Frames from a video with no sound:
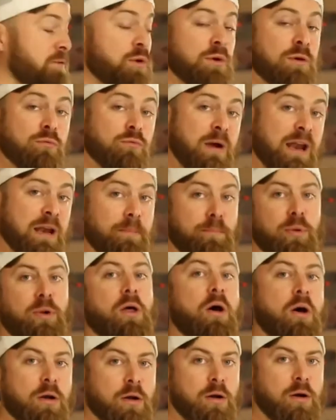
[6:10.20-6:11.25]
you can write a
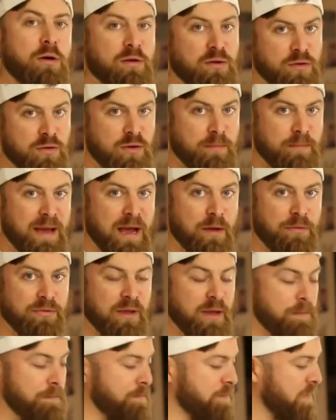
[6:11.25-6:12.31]
blog article about
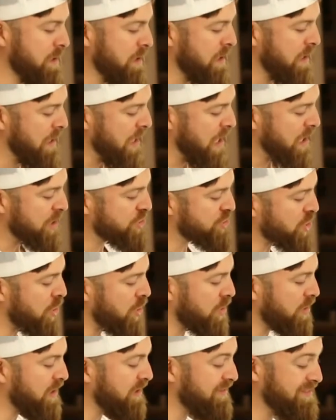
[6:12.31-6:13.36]
them and
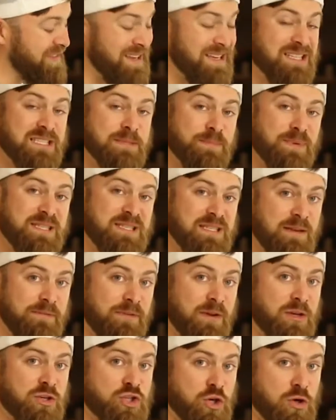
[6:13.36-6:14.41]
target these
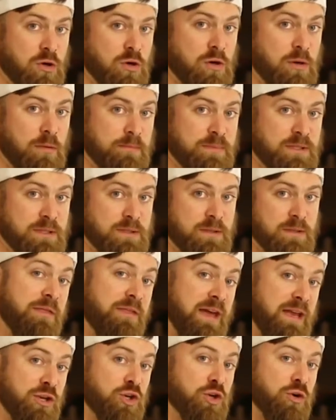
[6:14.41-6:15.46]
specific terms,
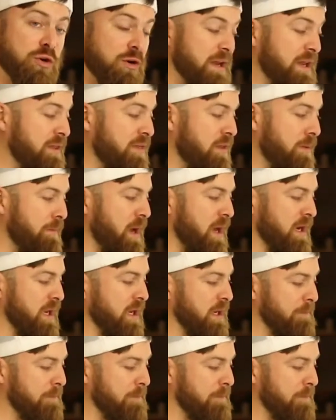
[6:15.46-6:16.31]
then you're in the money.